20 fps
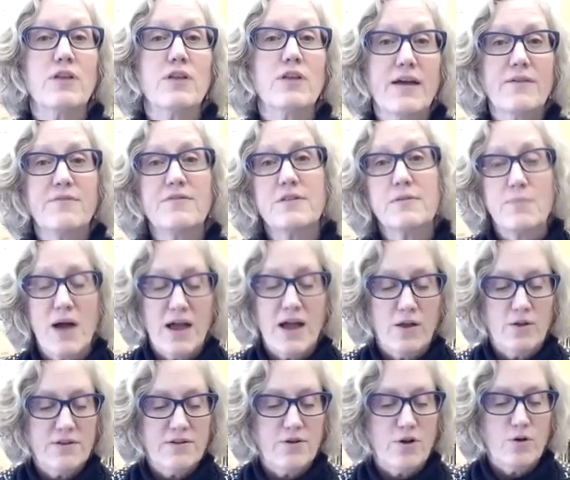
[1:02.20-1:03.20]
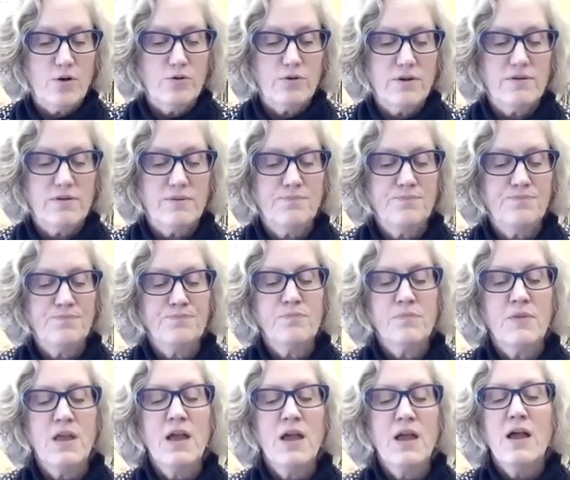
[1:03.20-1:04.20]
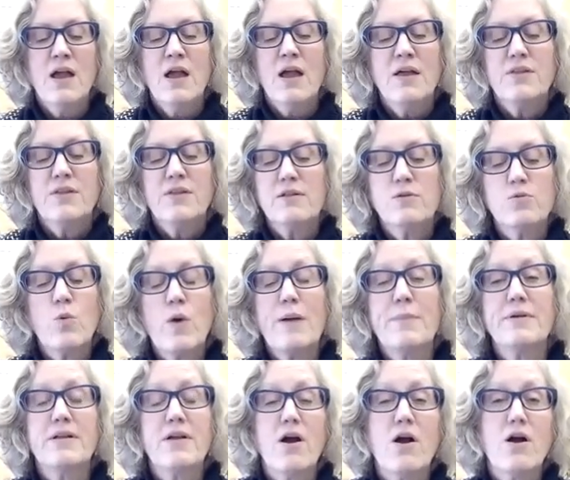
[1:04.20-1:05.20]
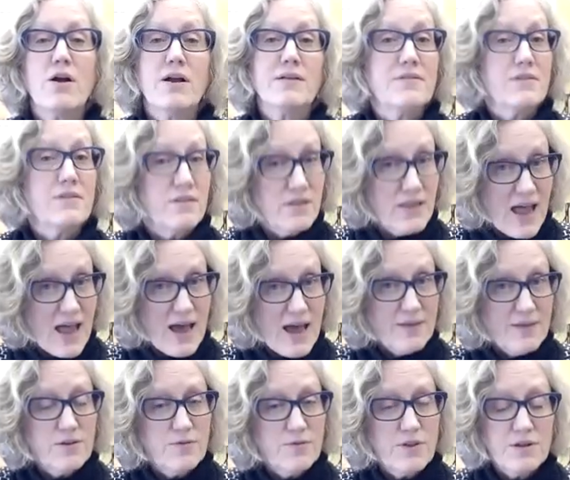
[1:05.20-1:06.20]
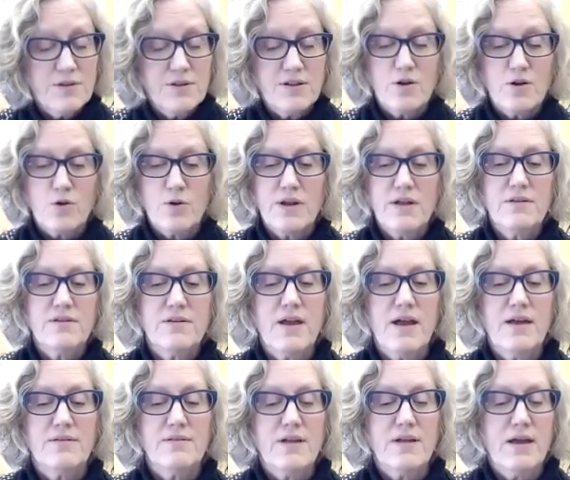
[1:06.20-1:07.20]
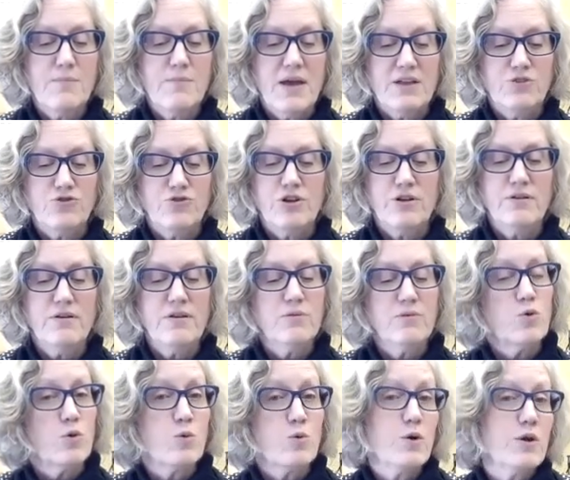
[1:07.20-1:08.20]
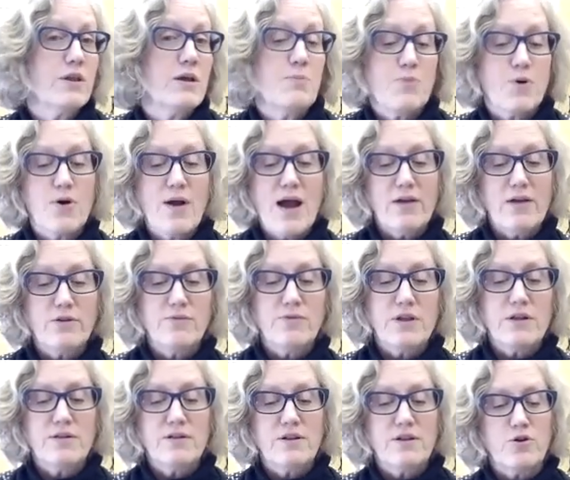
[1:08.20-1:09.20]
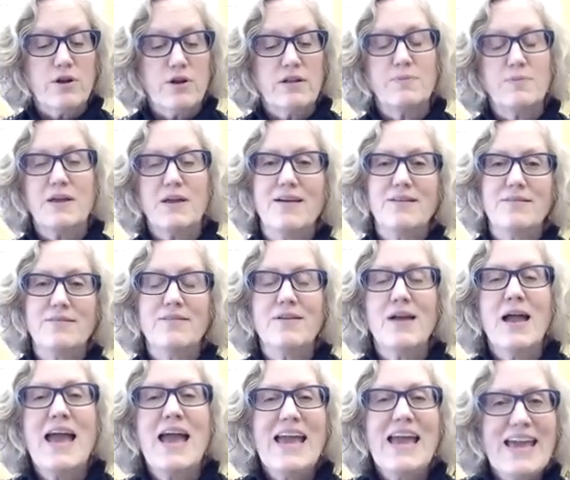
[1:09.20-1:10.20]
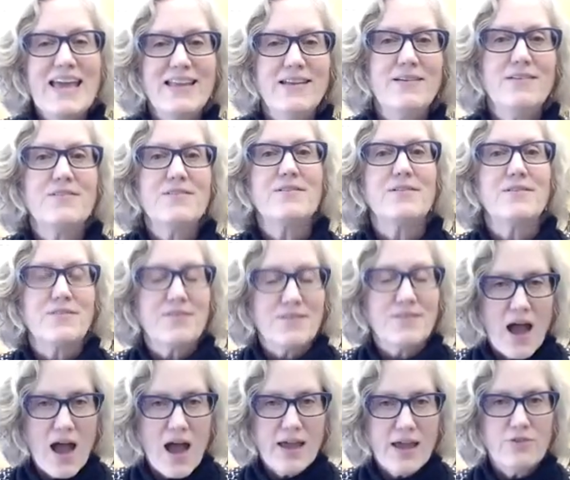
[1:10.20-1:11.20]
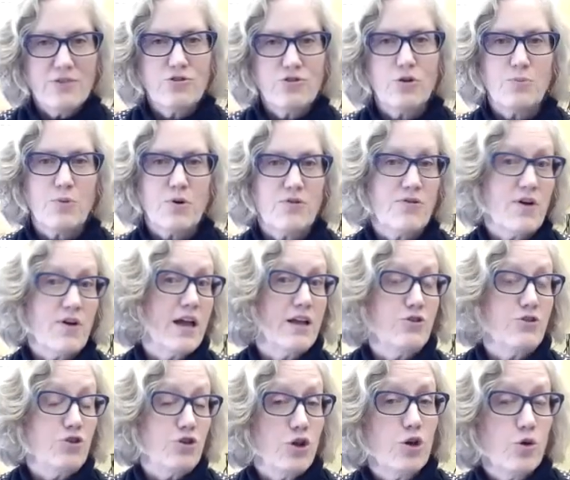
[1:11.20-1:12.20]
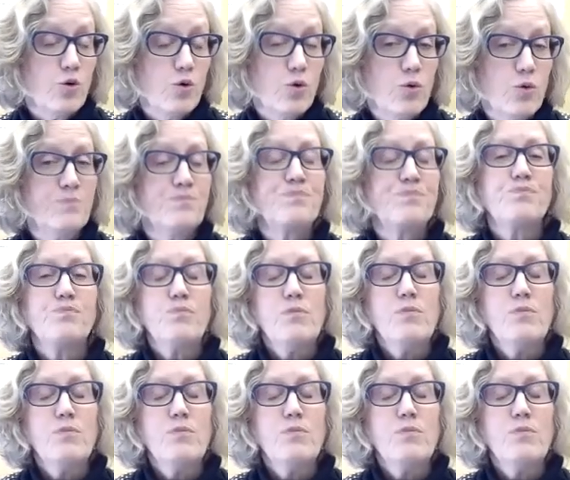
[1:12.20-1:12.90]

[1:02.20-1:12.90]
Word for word: for Life's Milestones. This webinar is the last of the series, as I mentioned, and we're really proud of this series because it is designed to provide you